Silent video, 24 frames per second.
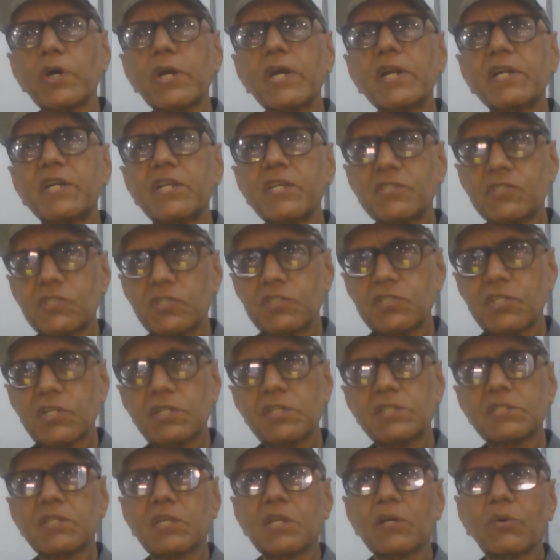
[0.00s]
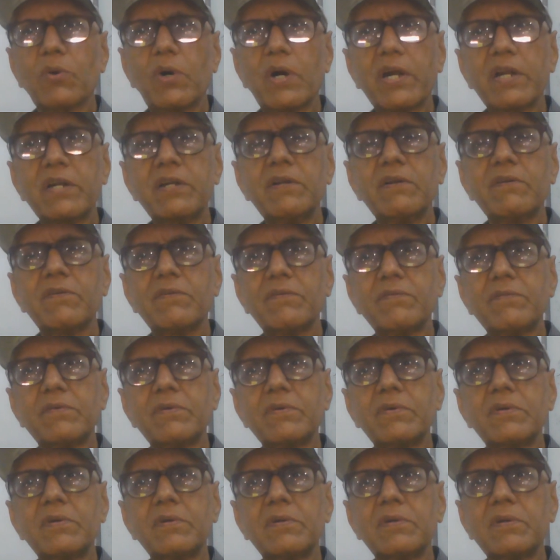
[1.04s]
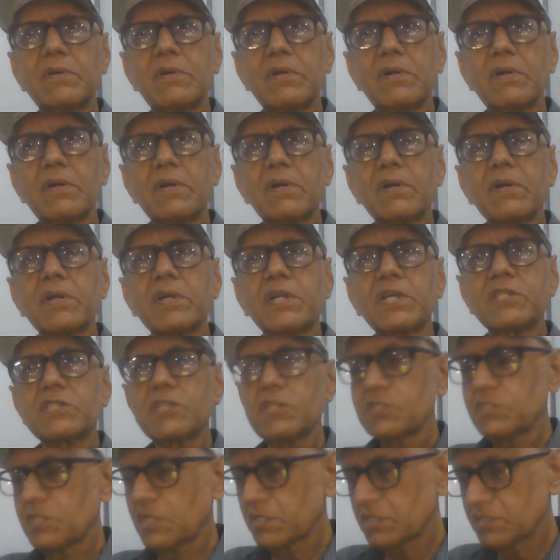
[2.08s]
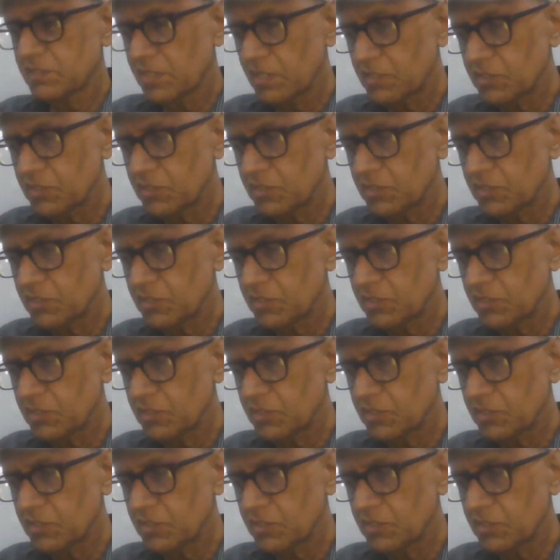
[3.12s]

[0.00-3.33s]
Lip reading: a decision is required. Decision is a